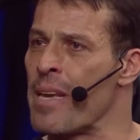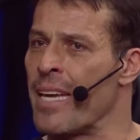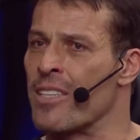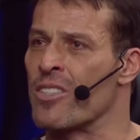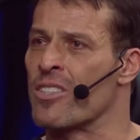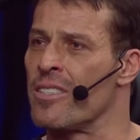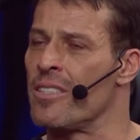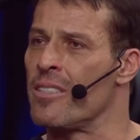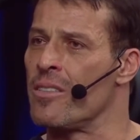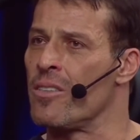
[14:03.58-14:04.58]

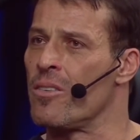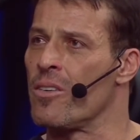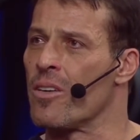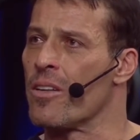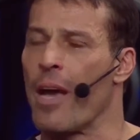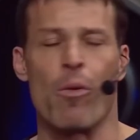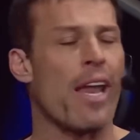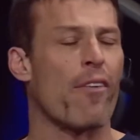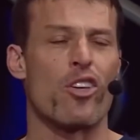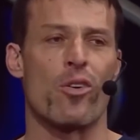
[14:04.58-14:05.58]
means that
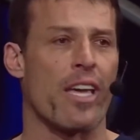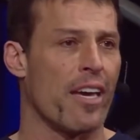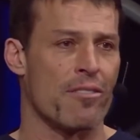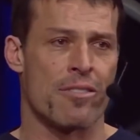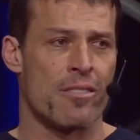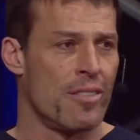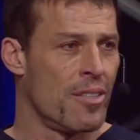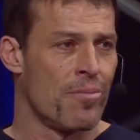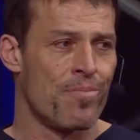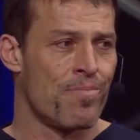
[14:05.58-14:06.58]
whenever you give,
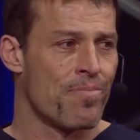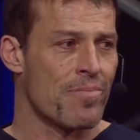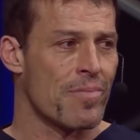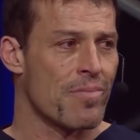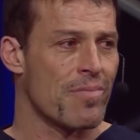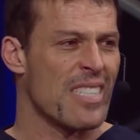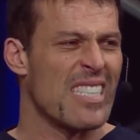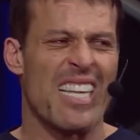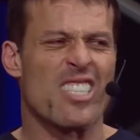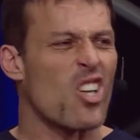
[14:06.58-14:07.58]

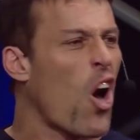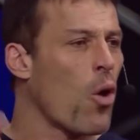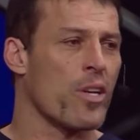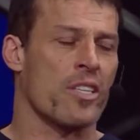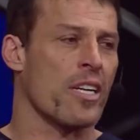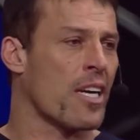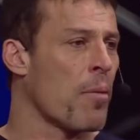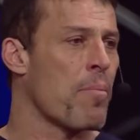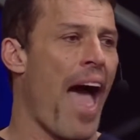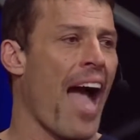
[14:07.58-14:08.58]
it's always gonna
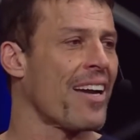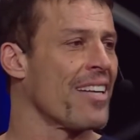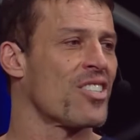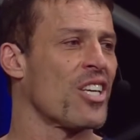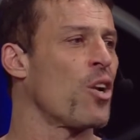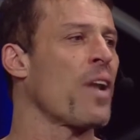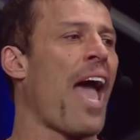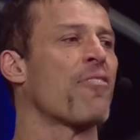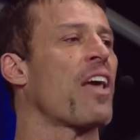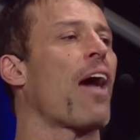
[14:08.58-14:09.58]
come back, so you don't
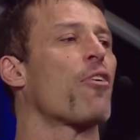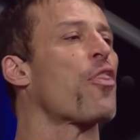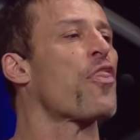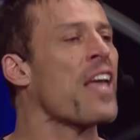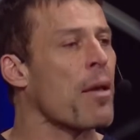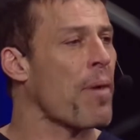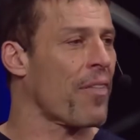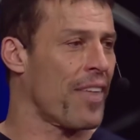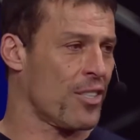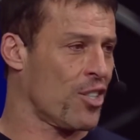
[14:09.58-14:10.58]
have to ever think
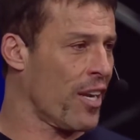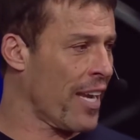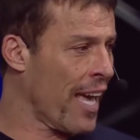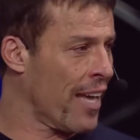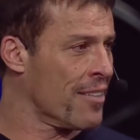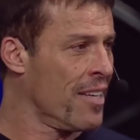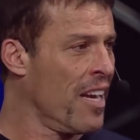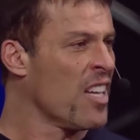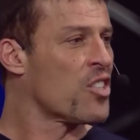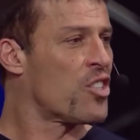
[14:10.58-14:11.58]
about that again.
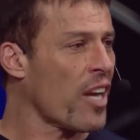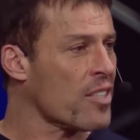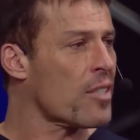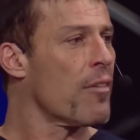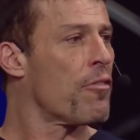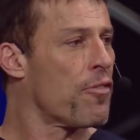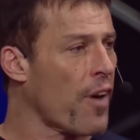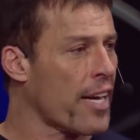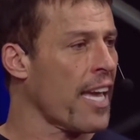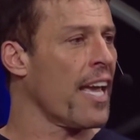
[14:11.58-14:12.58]
Just
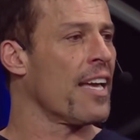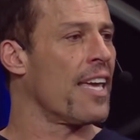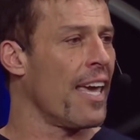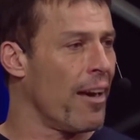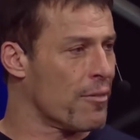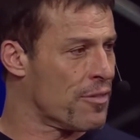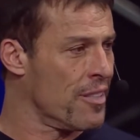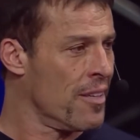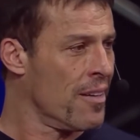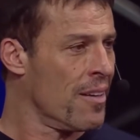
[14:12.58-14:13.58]

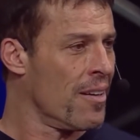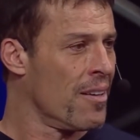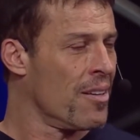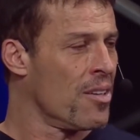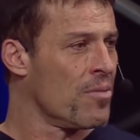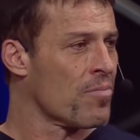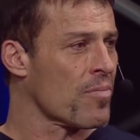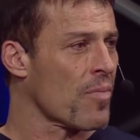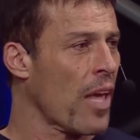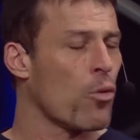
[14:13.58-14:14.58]
give.
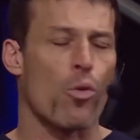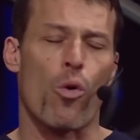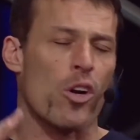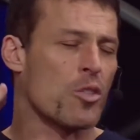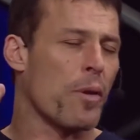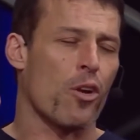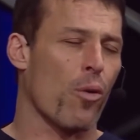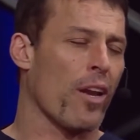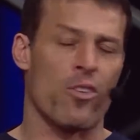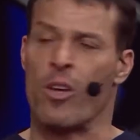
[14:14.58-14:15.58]
And the rewards will be
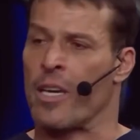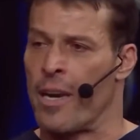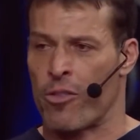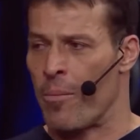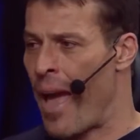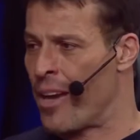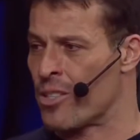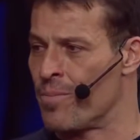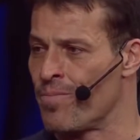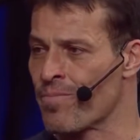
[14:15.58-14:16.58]
greater than you can ever
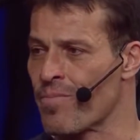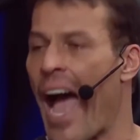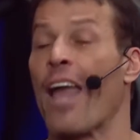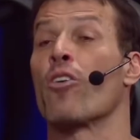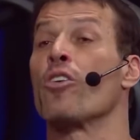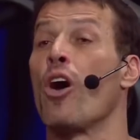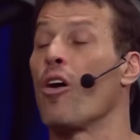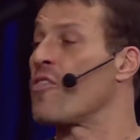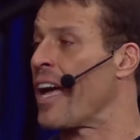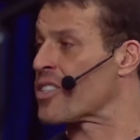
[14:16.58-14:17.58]
imagine. I don't know
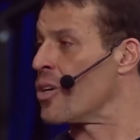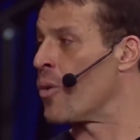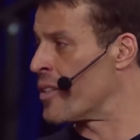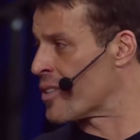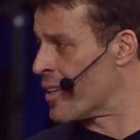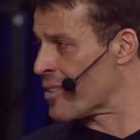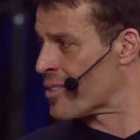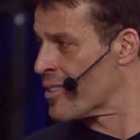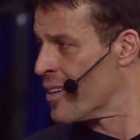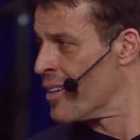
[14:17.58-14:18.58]
if that's coincidence,